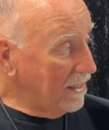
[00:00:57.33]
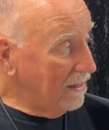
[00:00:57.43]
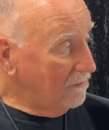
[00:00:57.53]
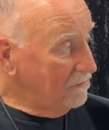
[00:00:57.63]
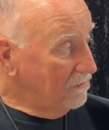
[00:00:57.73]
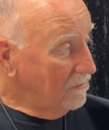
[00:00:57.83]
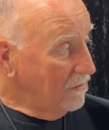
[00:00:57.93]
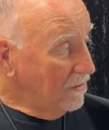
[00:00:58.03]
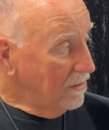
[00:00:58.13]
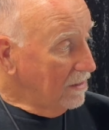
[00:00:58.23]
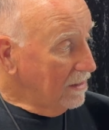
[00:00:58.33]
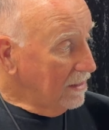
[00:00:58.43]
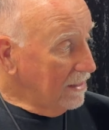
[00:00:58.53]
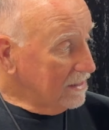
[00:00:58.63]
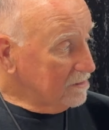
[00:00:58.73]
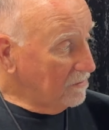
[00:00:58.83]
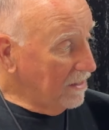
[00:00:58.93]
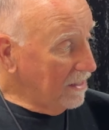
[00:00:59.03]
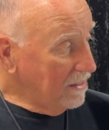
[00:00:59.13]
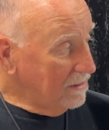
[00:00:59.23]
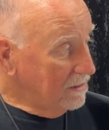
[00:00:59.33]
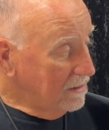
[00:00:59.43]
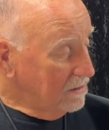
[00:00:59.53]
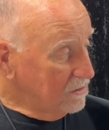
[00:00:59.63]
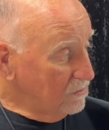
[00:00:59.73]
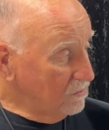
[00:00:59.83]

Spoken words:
out, explain, to